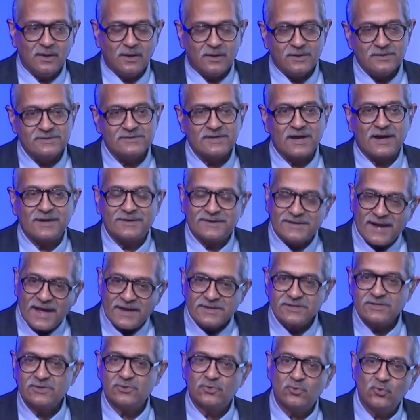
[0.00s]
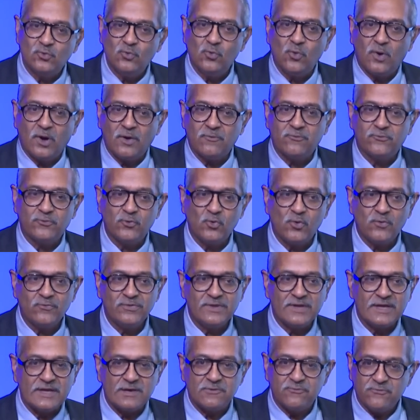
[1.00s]
is attached to a few of
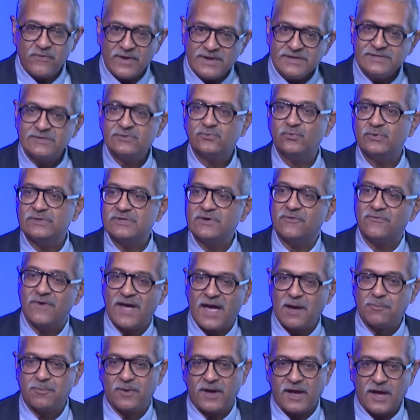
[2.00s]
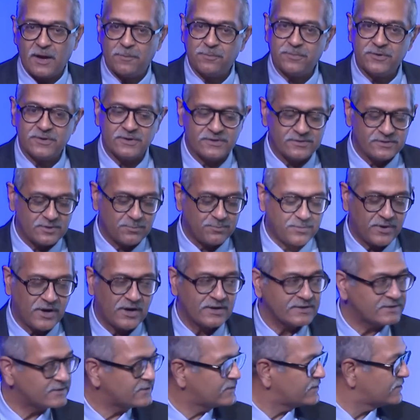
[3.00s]
the events which have happened in the
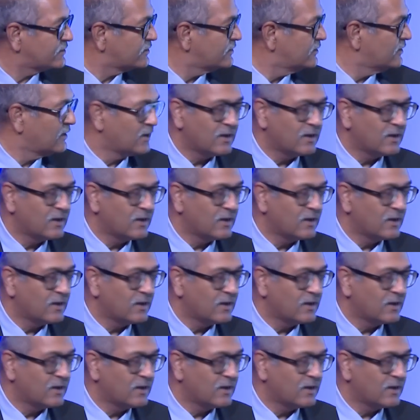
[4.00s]
past.